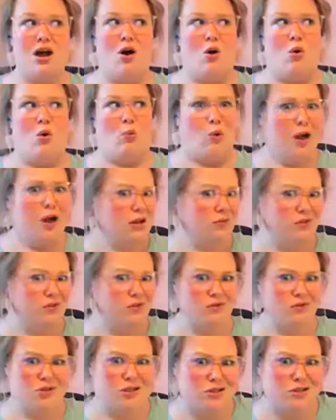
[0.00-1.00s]
what if
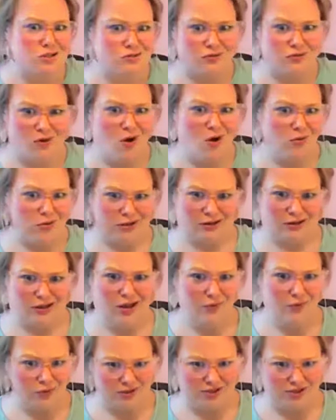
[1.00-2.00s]
you just fall in
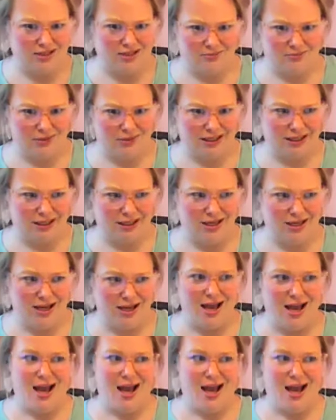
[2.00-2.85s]
love with somebody?